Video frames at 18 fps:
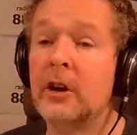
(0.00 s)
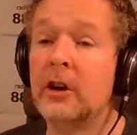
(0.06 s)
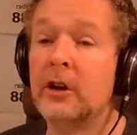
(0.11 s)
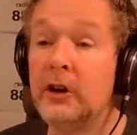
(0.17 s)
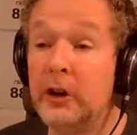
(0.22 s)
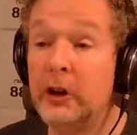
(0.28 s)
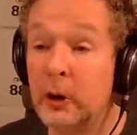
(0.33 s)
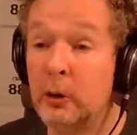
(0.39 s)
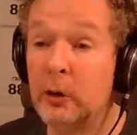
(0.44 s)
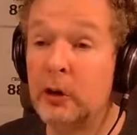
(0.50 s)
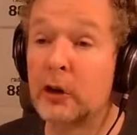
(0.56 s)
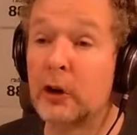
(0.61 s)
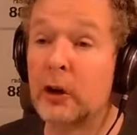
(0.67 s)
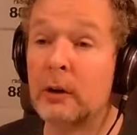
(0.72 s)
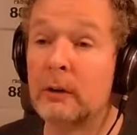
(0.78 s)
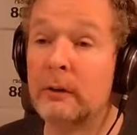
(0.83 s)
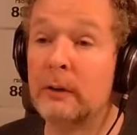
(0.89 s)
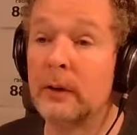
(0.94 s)
use
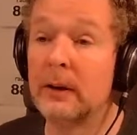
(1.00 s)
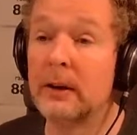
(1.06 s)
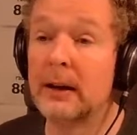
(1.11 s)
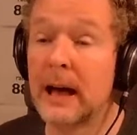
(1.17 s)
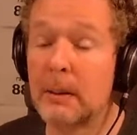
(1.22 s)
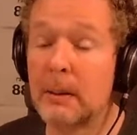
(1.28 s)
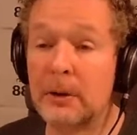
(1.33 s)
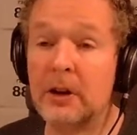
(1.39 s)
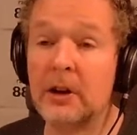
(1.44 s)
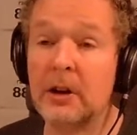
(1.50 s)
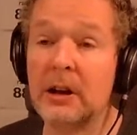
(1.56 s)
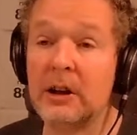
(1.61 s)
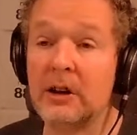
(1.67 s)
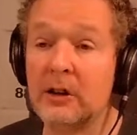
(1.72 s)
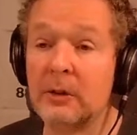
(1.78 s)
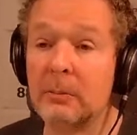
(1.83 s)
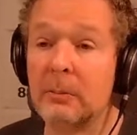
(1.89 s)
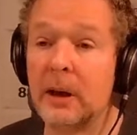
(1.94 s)
of
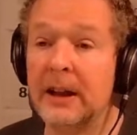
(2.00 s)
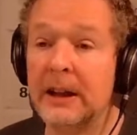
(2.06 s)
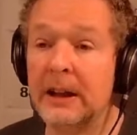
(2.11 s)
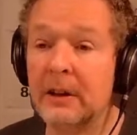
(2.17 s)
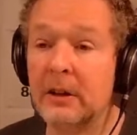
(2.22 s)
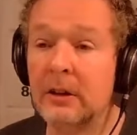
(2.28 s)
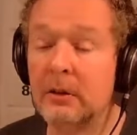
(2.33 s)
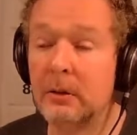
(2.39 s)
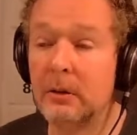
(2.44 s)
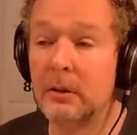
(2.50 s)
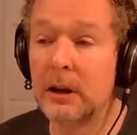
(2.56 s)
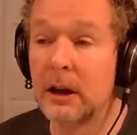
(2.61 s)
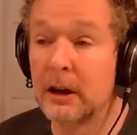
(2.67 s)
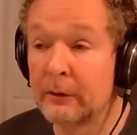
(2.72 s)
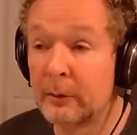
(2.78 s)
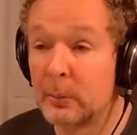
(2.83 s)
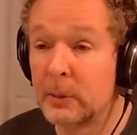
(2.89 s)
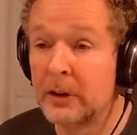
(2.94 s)
capitalism in
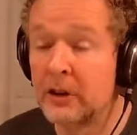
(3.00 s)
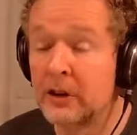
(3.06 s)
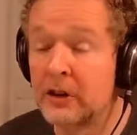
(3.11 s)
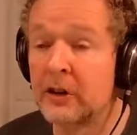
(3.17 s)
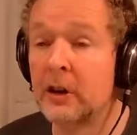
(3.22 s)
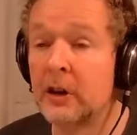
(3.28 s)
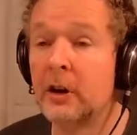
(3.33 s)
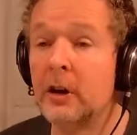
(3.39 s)
governments.